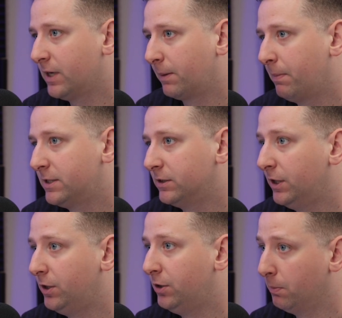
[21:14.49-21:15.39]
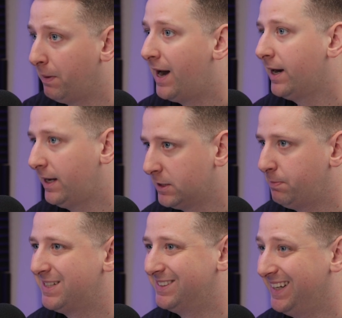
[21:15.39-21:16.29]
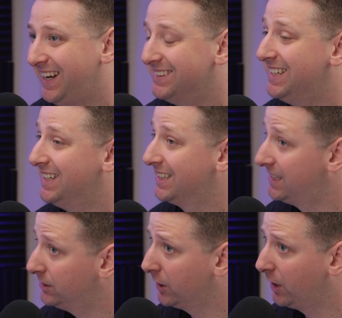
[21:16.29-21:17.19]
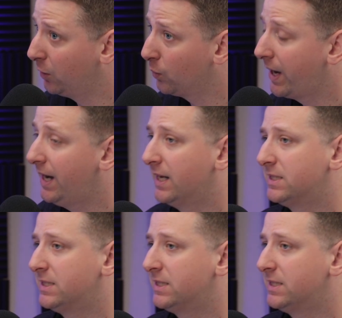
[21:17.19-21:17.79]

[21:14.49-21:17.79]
It's like basically your body is basically healing at an accelerated rate.